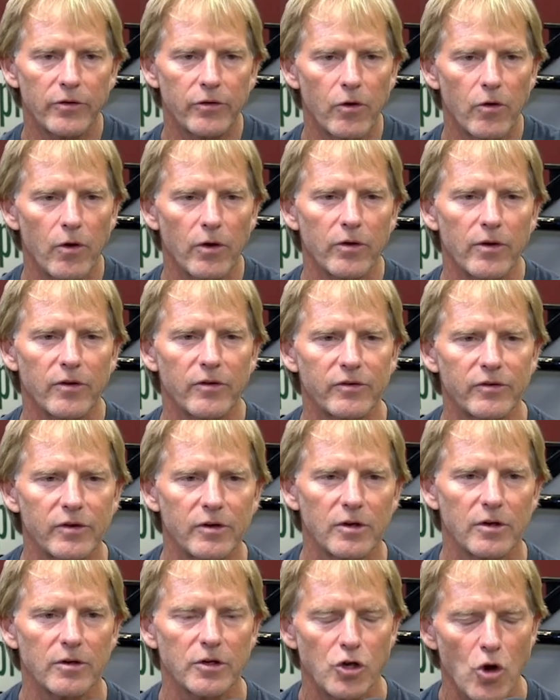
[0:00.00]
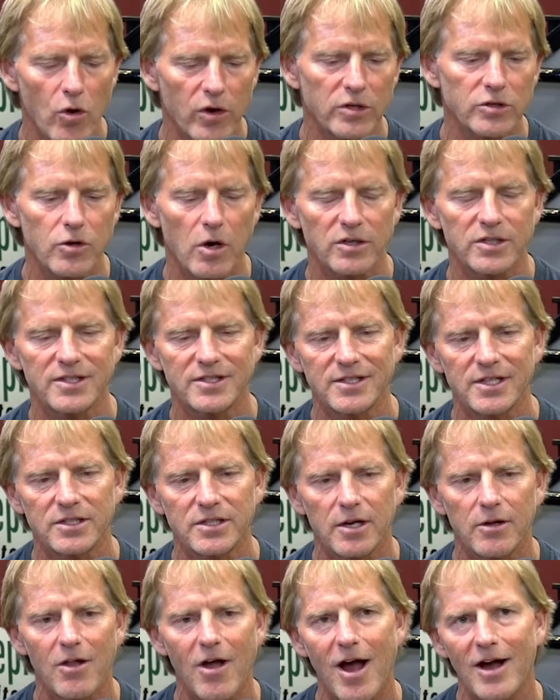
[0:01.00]
So this, yoga starts at six
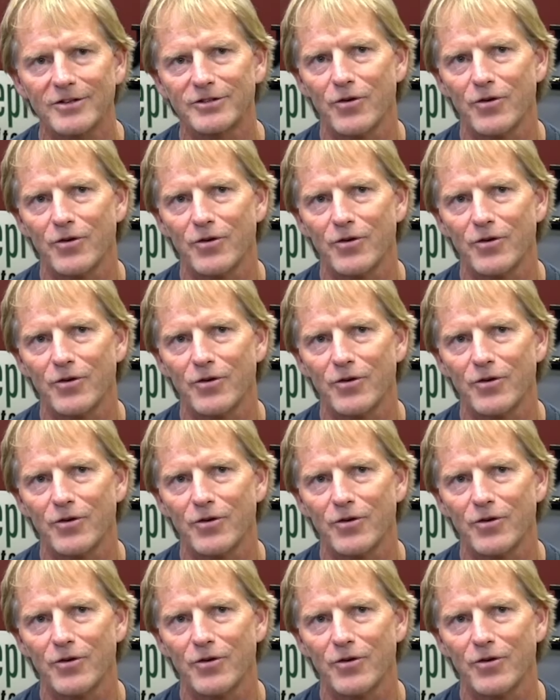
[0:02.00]
o'clock.